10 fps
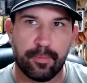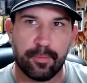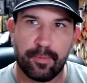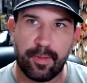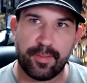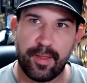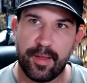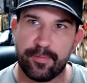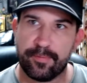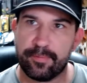Like they
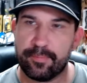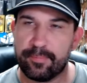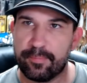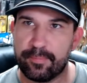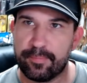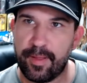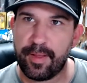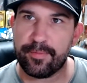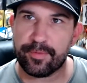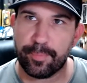have
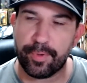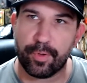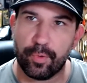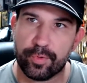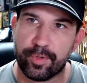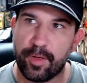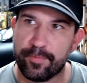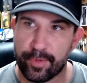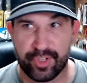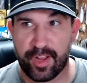some pretty cool stuff.
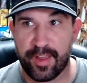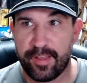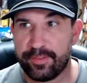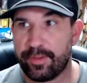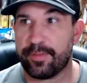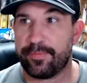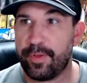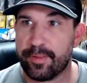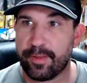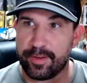Or Jan's, like if you
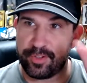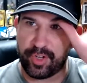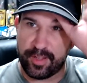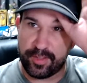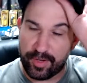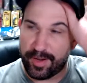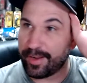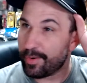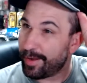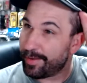had like a Jan's
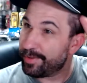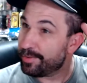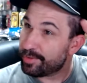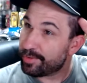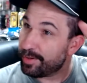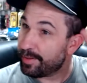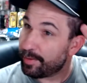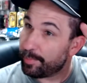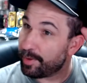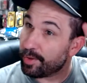Netcraft down the street, that
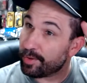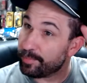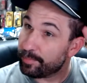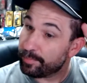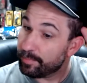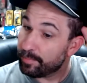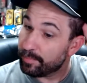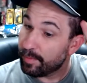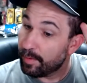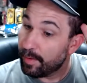would be awesome.
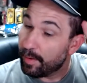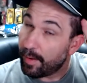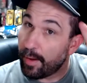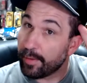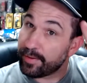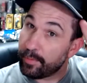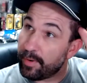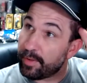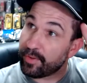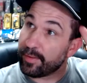I'll tell you what
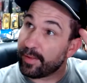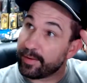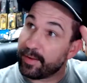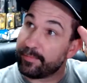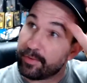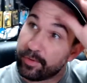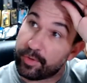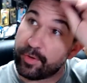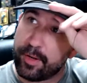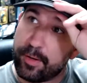else I'd like to have down the
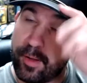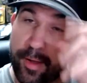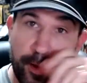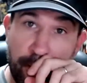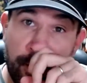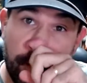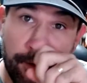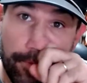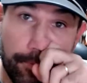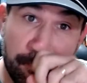street: a
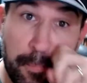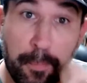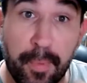mud